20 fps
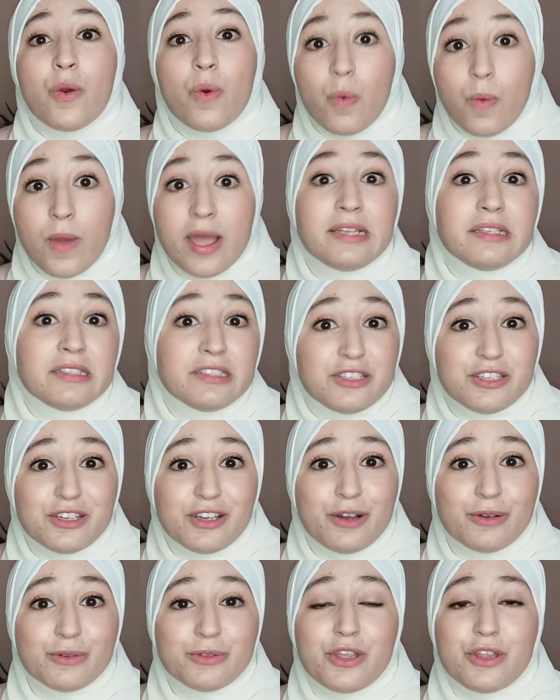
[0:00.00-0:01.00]
when to
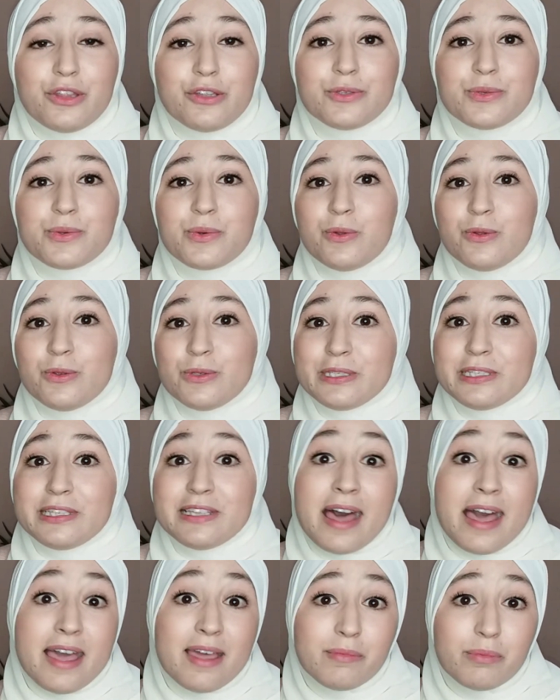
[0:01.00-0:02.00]
go to the school's
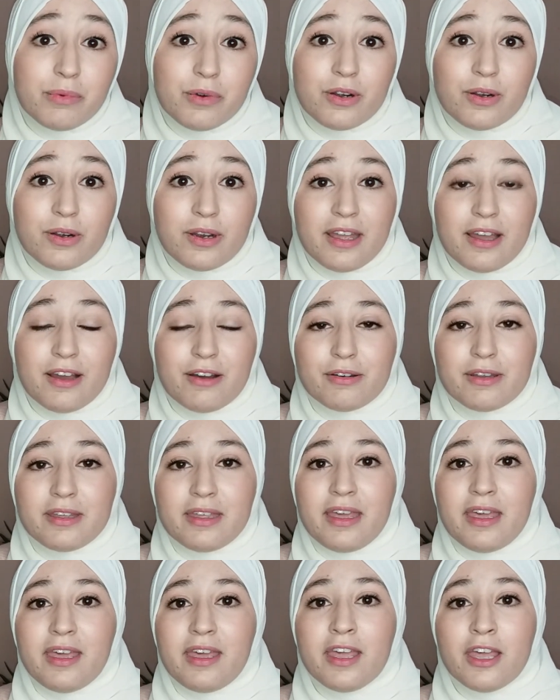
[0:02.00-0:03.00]
library,
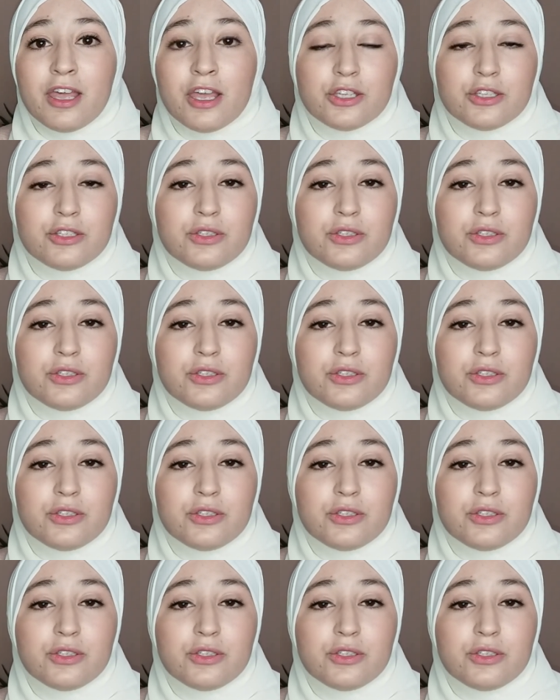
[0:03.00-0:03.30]
okay,